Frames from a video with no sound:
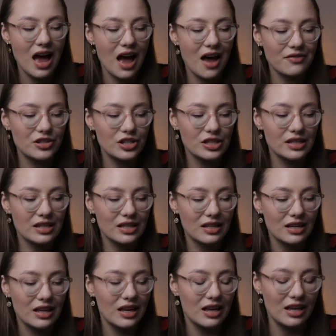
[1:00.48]
I've
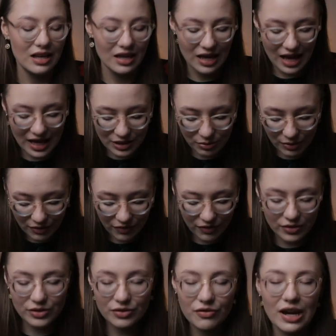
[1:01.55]
just, it's one of
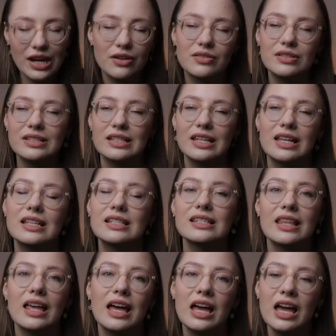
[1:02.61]
those fragrances
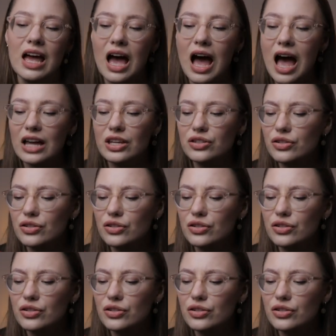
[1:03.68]
that I